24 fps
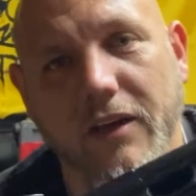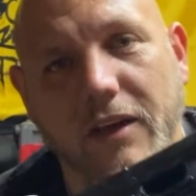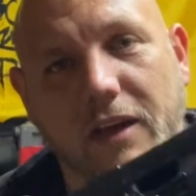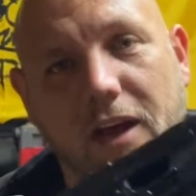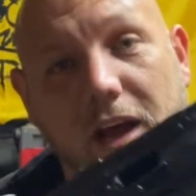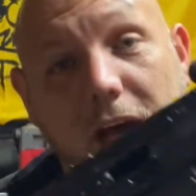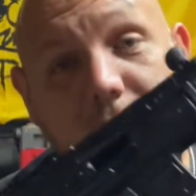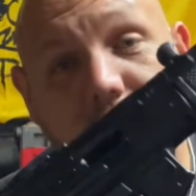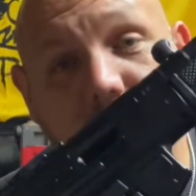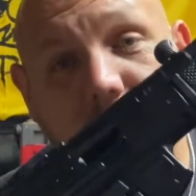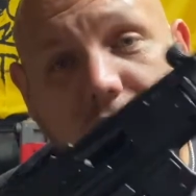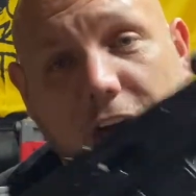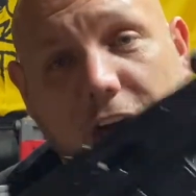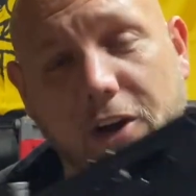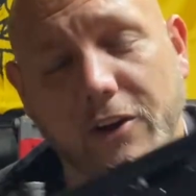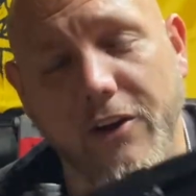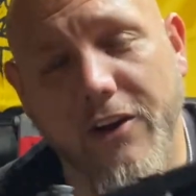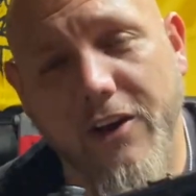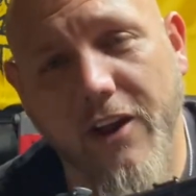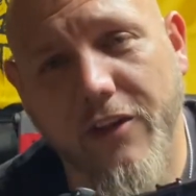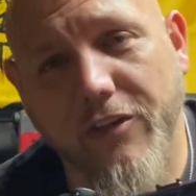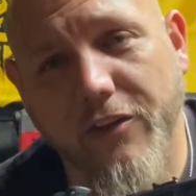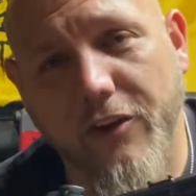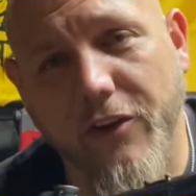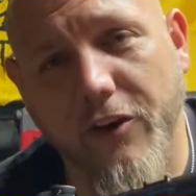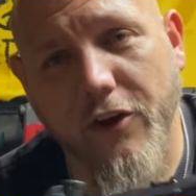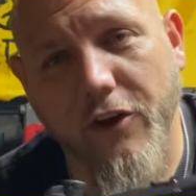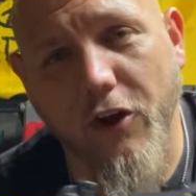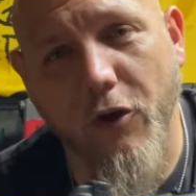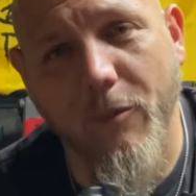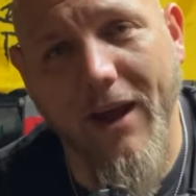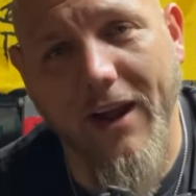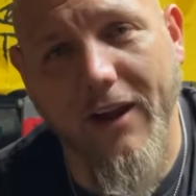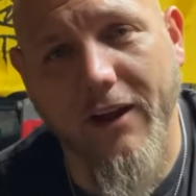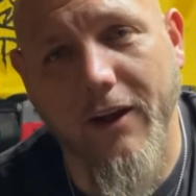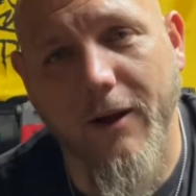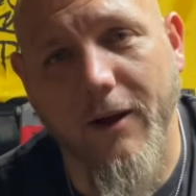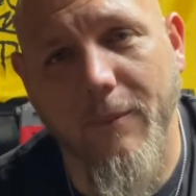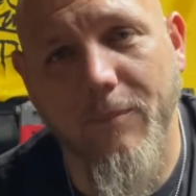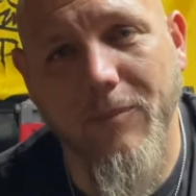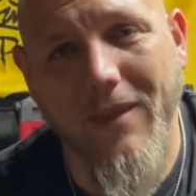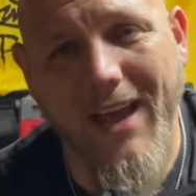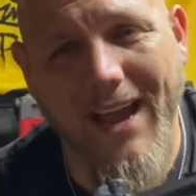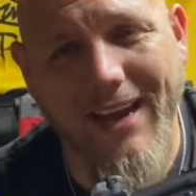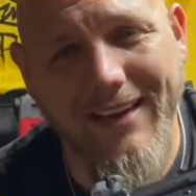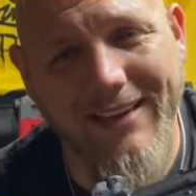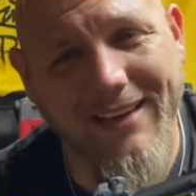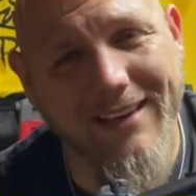I'm scared to death they're going back up.
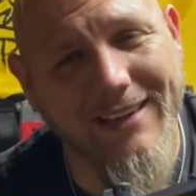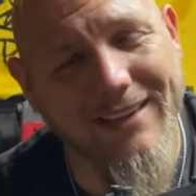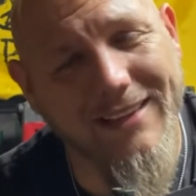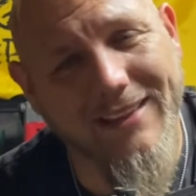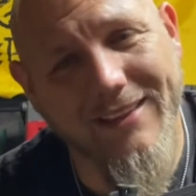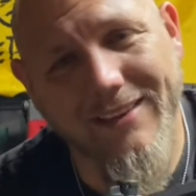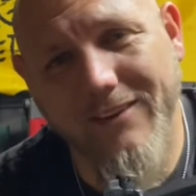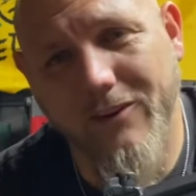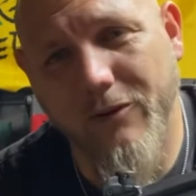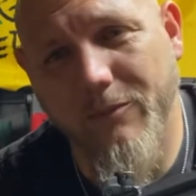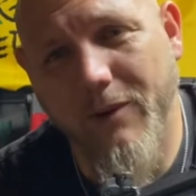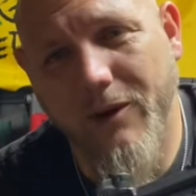I did get the deal.